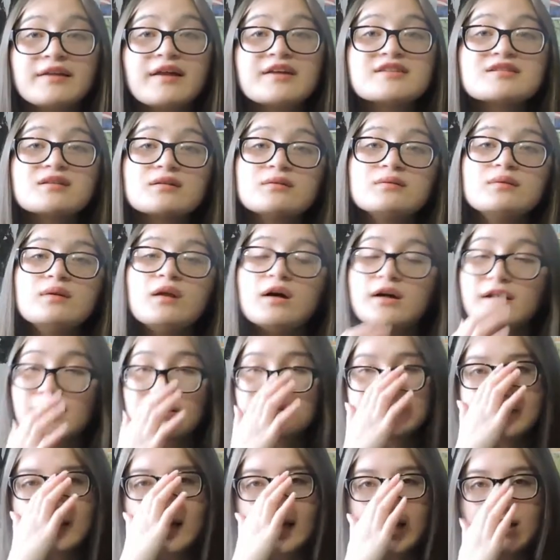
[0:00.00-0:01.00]
That's a lot
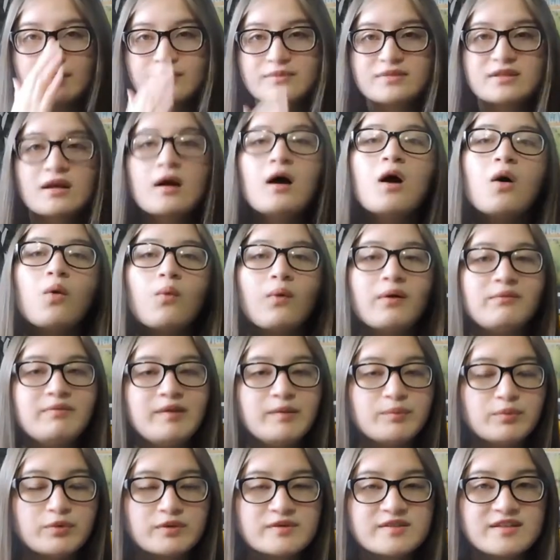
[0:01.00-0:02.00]
of times when
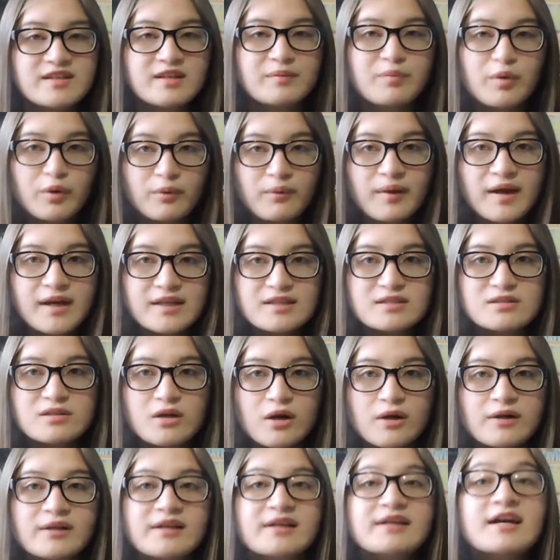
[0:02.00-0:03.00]
people see the parade
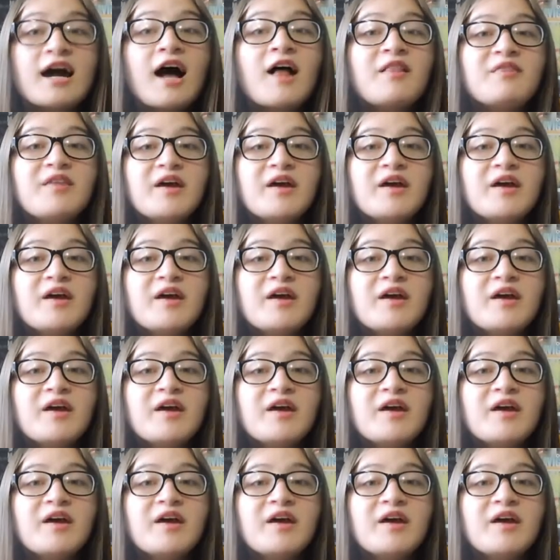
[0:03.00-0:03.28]
starting,